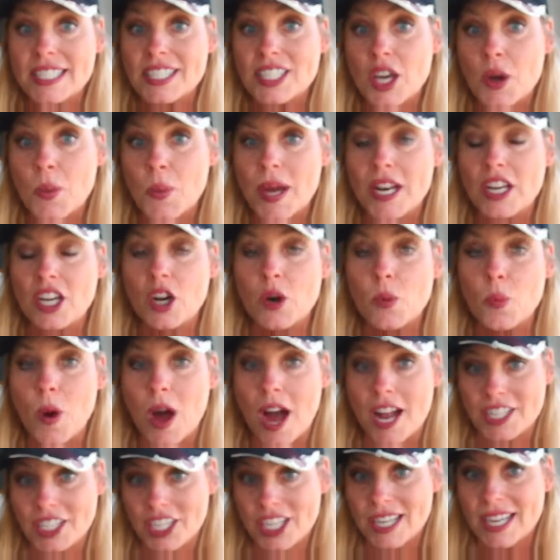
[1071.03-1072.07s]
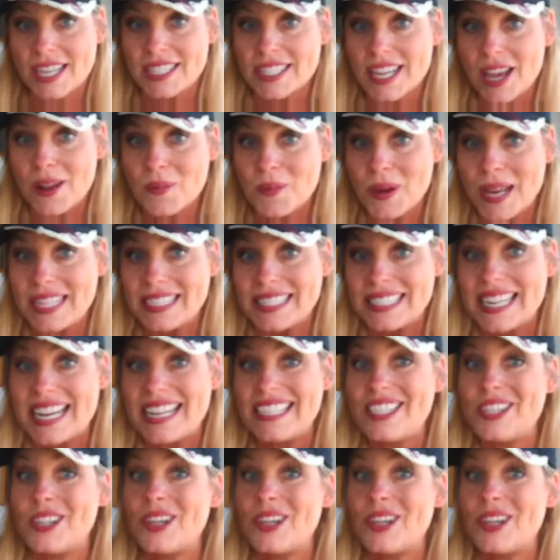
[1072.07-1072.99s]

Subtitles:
So when you're watching us on Wednesdays,